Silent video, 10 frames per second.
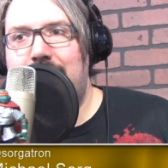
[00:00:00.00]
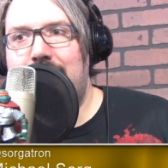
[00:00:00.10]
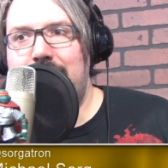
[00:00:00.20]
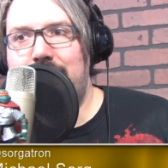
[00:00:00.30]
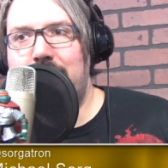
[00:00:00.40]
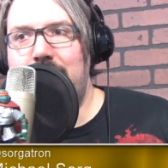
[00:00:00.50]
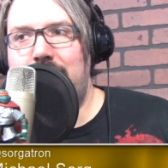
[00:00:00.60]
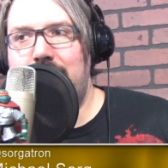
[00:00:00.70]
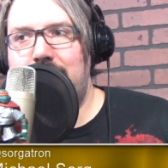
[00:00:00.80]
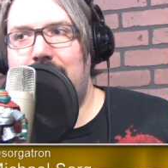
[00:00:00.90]
Uh, is there
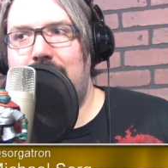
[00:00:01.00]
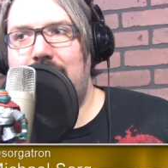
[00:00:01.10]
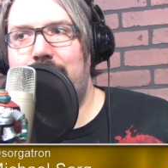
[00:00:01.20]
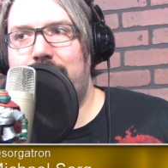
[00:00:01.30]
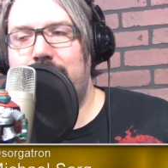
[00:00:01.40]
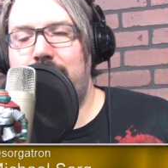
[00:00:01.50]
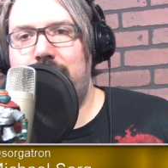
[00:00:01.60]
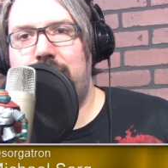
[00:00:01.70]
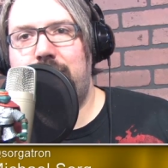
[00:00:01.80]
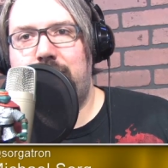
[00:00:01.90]
anything that I really
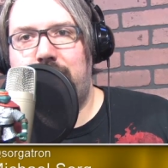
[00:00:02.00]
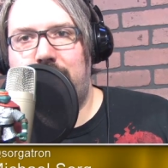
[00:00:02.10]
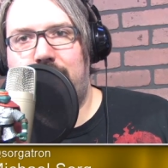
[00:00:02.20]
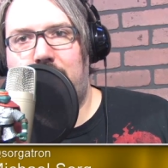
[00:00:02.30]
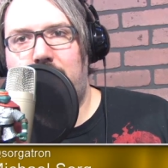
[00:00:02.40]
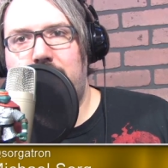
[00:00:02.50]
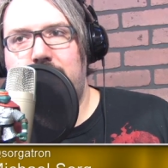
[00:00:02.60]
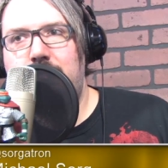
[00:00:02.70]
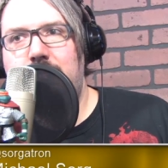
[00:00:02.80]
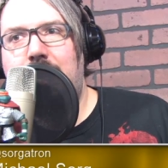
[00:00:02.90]
should look forward
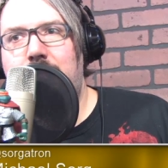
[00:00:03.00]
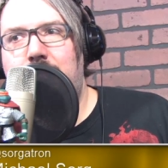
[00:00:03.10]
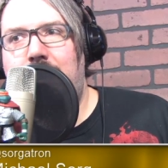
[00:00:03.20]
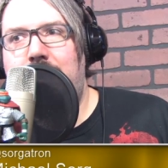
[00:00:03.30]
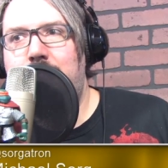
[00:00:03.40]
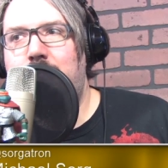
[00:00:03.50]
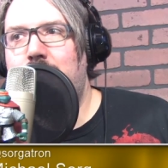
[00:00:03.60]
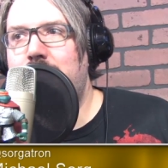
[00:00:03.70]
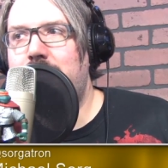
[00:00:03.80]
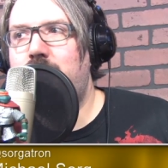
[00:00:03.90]
to that I
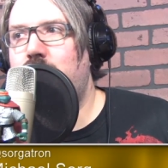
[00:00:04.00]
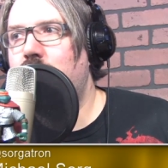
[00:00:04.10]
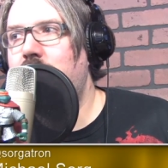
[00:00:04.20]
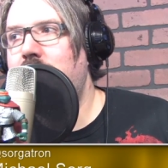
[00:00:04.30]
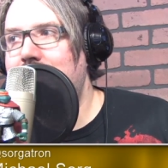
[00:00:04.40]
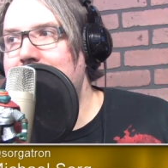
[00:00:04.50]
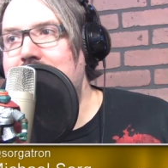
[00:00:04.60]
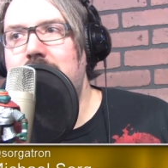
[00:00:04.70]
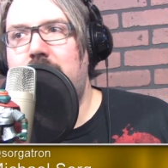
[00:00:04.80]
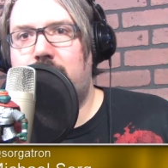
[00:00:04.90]
will enjoy
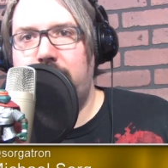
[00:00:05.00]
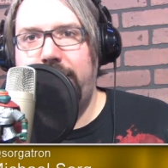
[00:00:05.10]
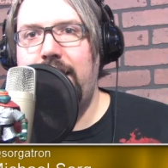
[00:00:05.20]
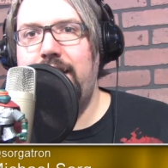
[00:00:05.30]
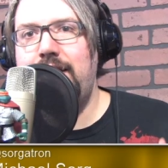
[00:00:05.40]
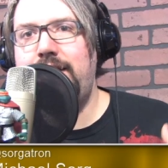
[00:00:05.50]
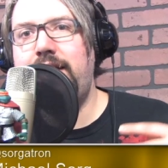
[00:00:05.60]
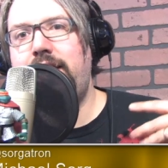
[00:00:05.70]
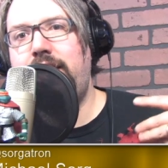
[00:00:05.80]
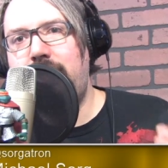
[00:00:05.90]
in
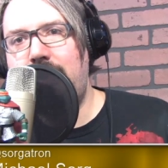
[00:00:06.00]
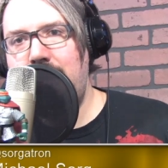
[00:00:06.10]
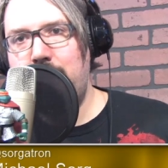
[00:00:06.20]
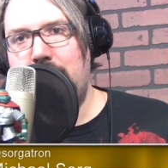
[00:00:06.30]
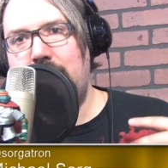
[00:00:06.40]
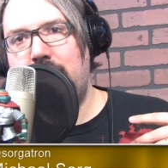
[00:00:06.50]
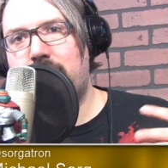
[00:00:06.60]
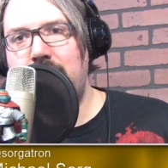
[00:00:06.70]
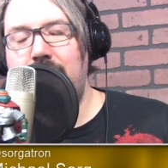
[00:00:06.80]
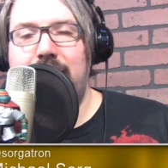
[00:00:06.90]
creating, in gaming,
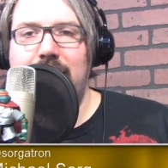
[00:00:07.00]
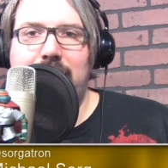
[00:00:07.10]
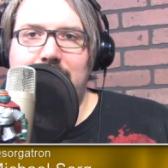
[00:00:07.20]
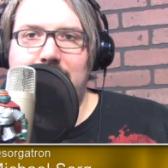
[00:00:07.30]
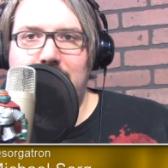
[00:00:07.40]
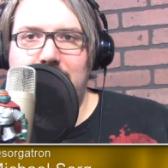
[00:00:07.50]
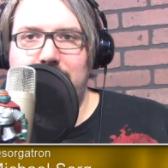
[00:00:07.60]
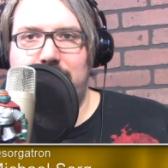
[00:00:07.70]
or anything like that?